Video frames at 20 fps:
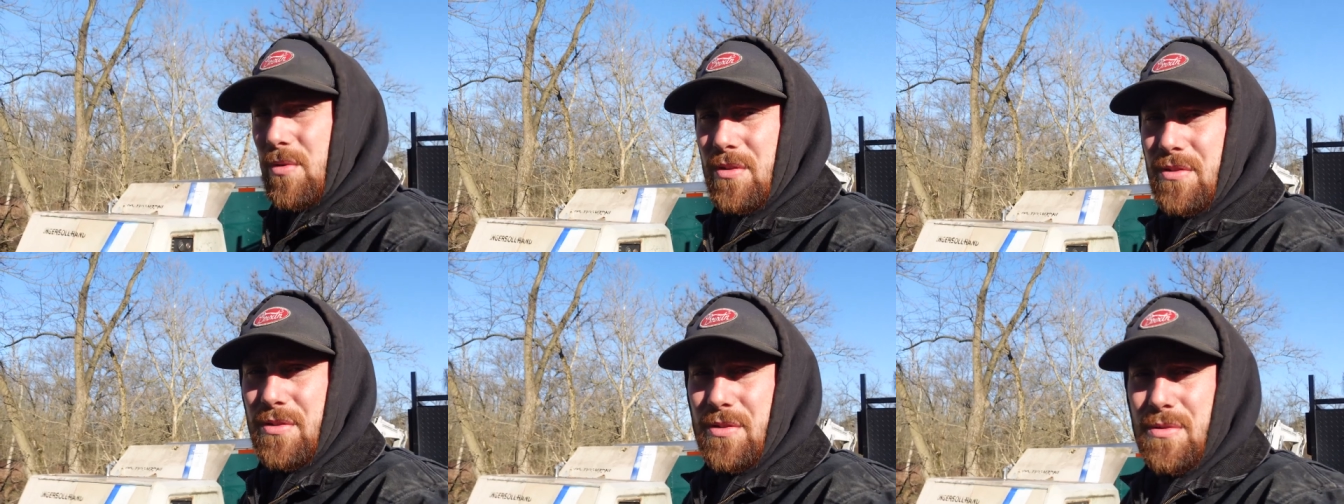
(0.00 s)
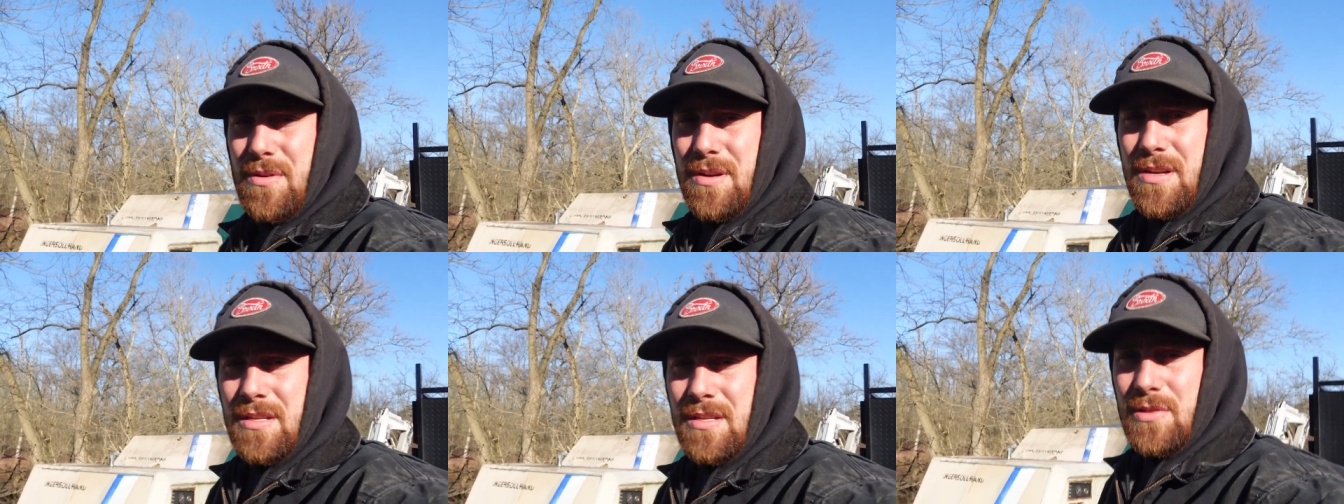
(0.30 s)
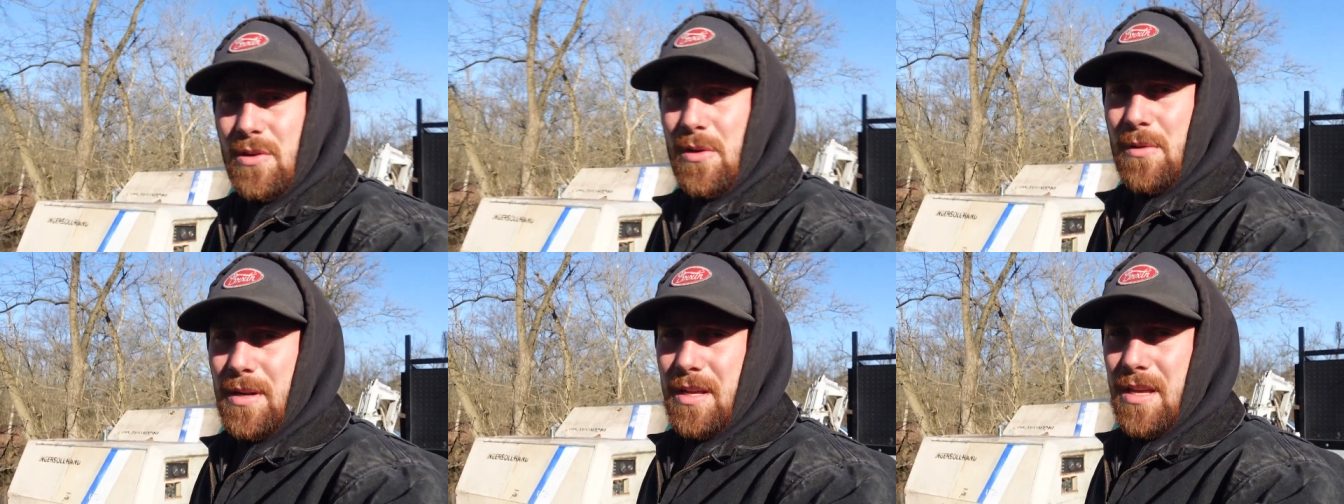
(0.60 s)
we're gonna do.
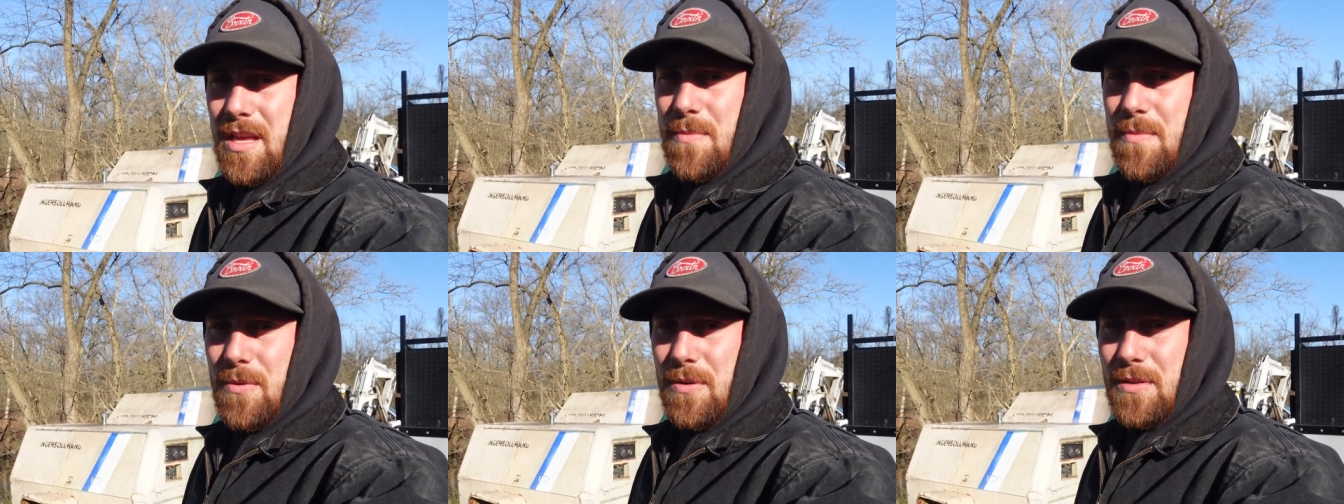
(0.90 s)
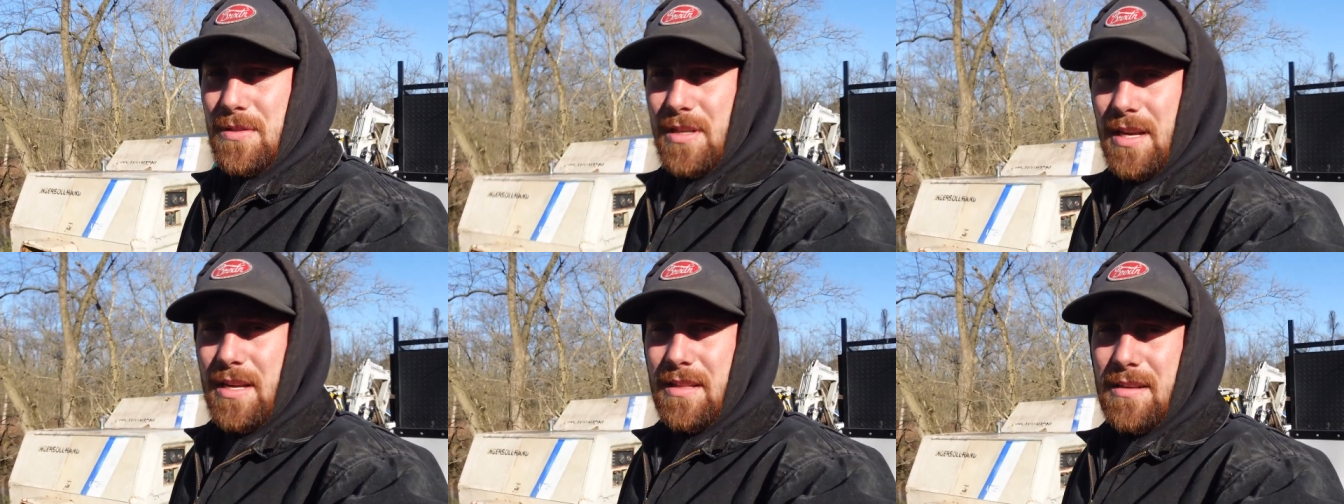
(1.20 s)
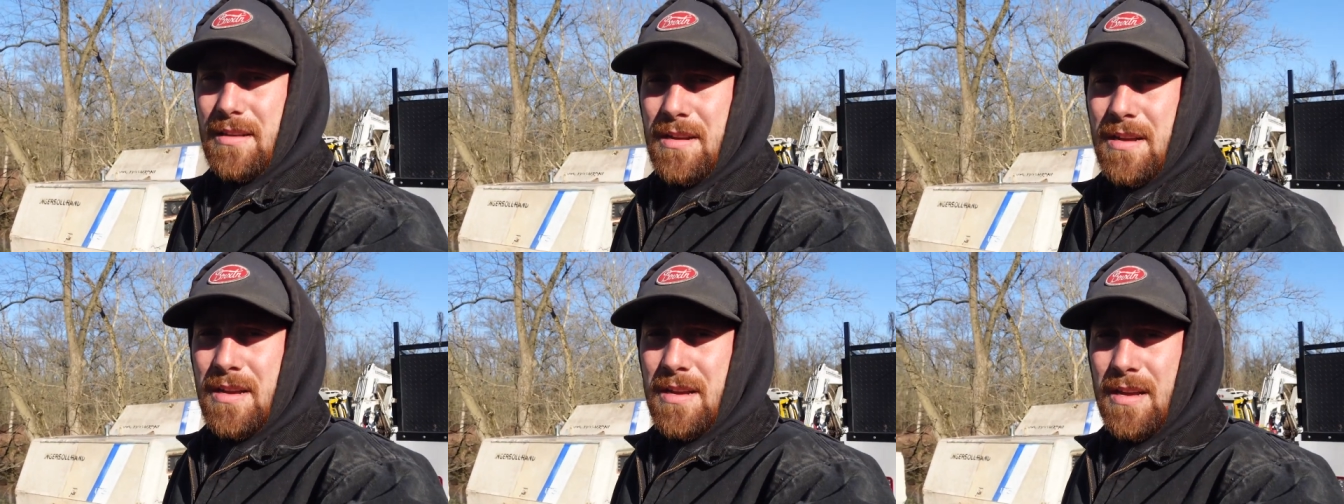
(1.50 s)
So I'm gonna keep on
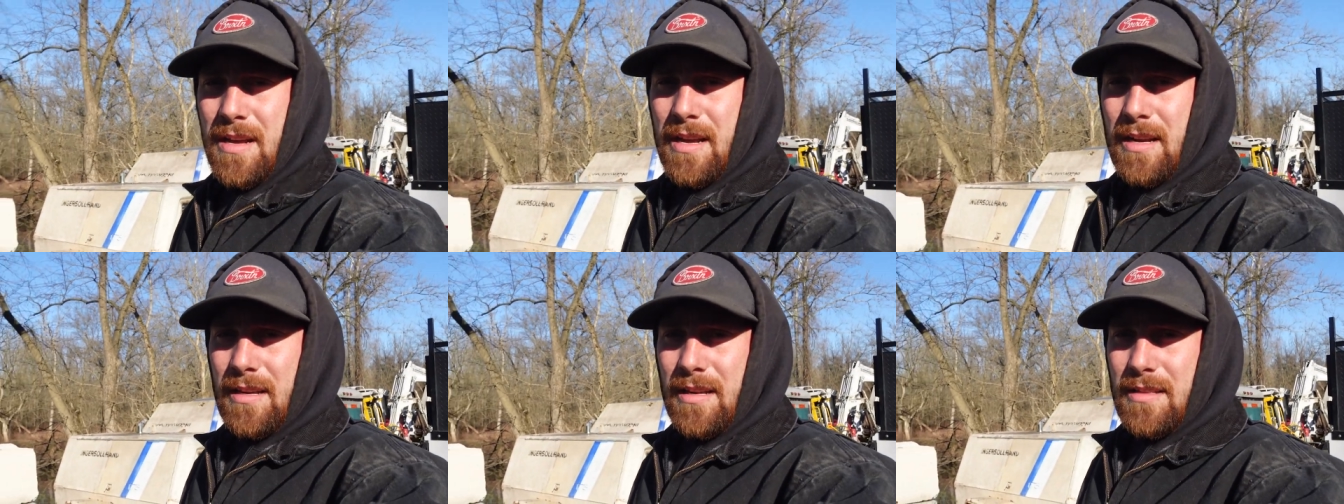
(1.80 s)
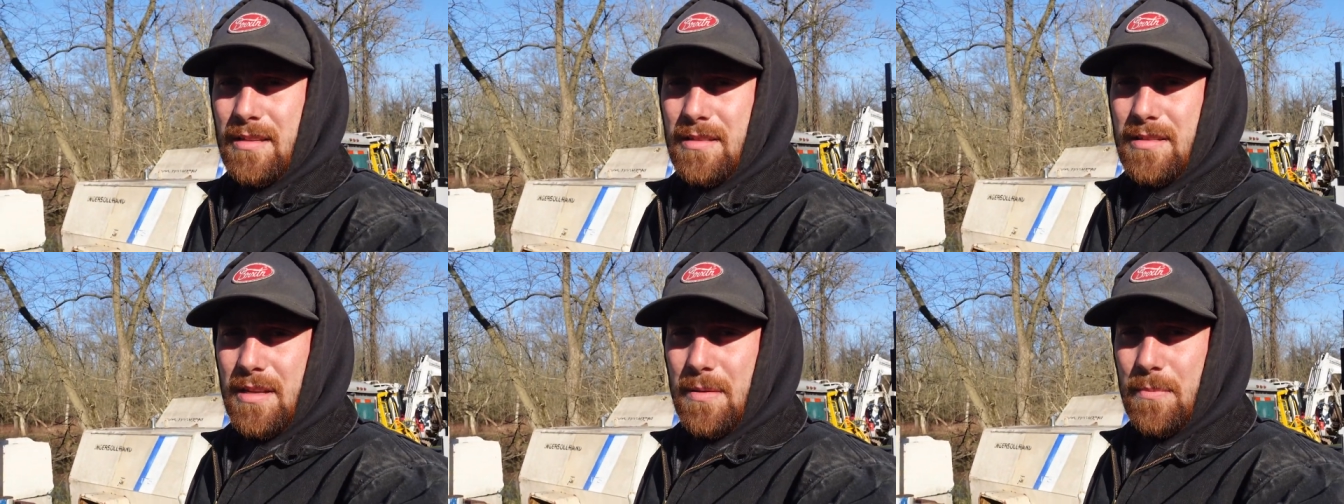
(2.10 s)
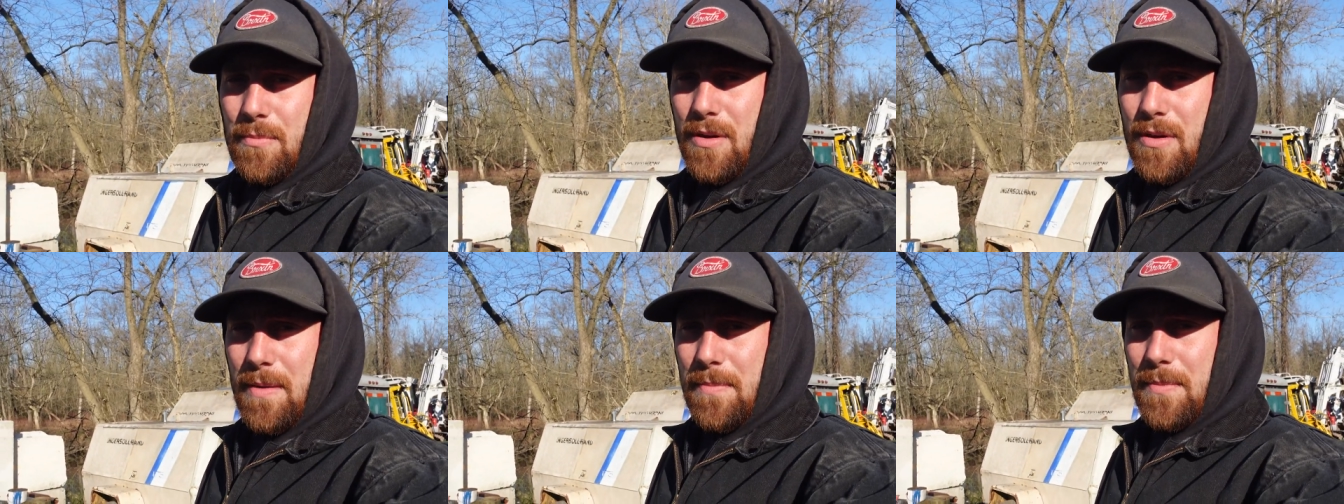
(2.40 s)
sanding and get this thing
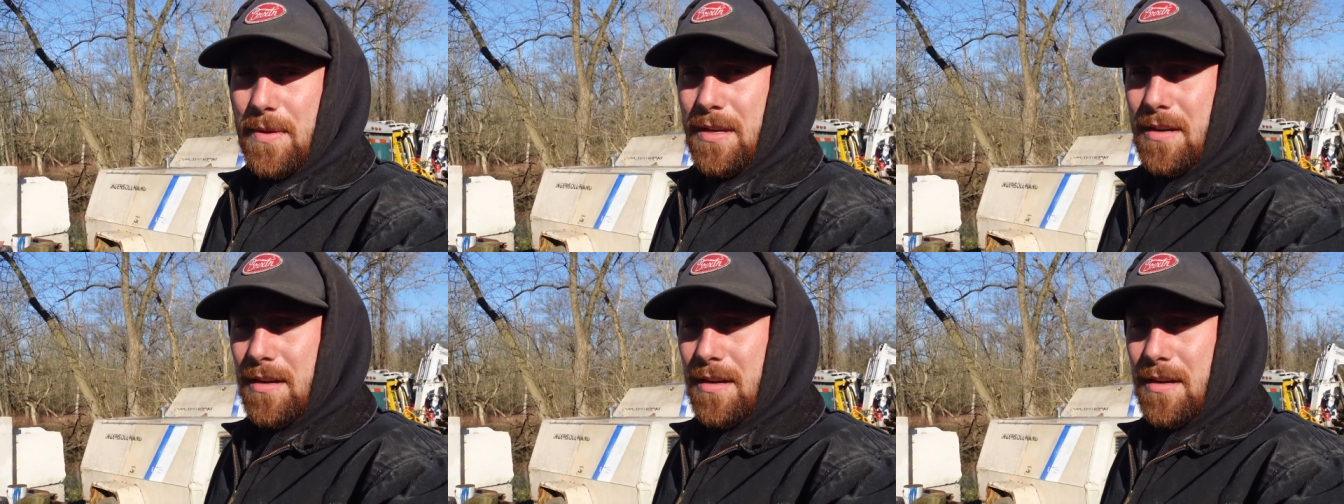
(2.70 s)
prepped.